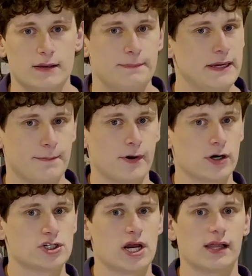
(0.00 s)
peanut
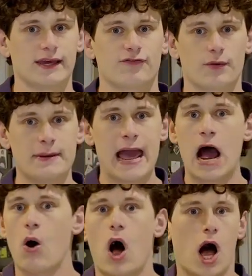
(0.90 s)
butter and jelly from
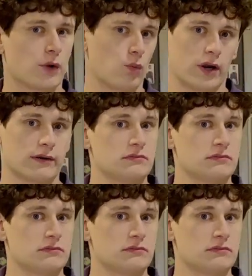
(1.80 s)
now onward.